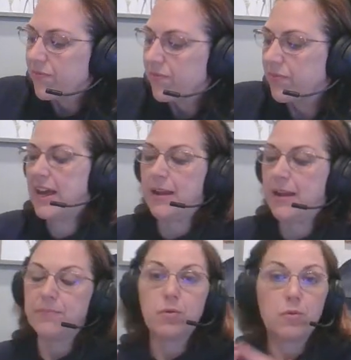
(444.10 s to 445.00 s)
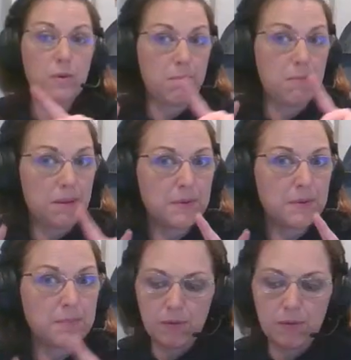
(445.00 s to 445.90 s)
Okay, remember
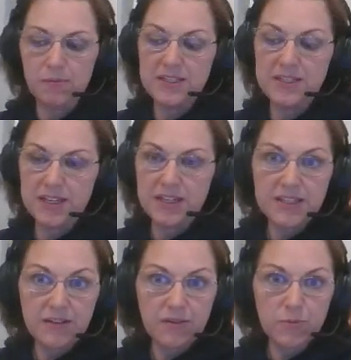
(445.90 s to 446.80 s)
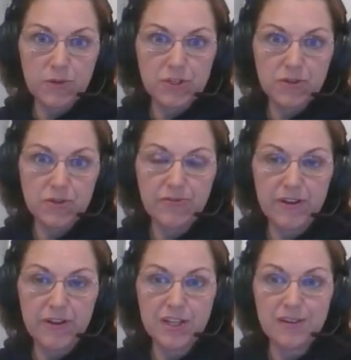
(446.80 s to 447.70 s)
back when we did the original
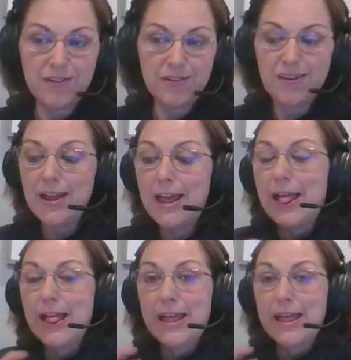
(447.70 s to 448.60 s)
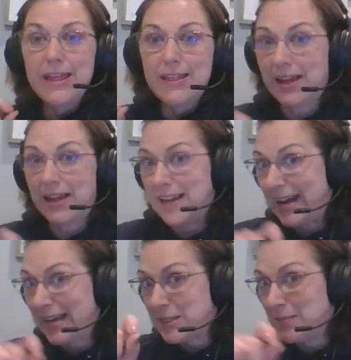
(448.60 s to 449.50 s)
function, that
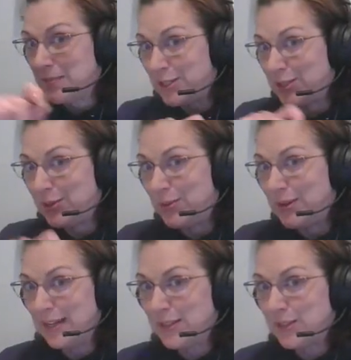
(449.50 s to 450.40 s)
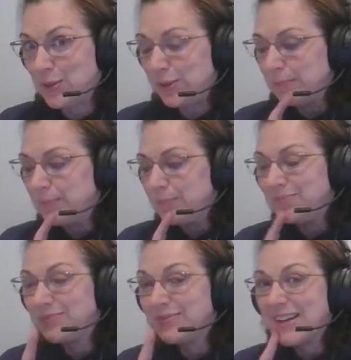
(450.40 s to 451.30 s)
x minus two canceled?
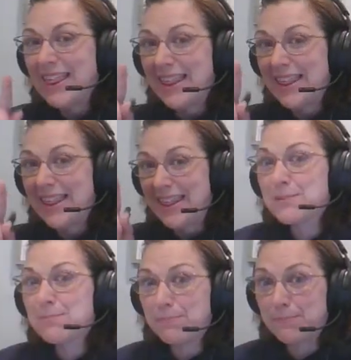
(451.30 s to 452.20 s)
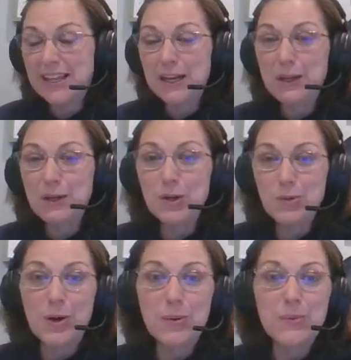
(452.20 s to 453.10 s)
That's letting you
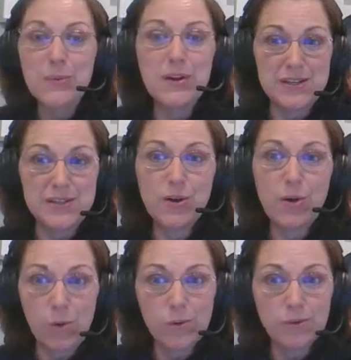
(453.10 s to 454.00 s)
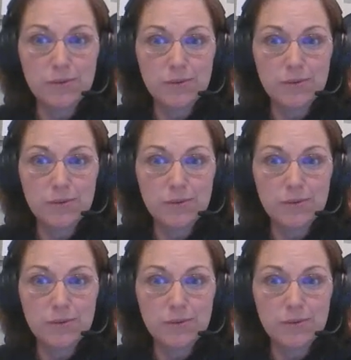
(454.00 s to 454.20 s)
know there is a whole.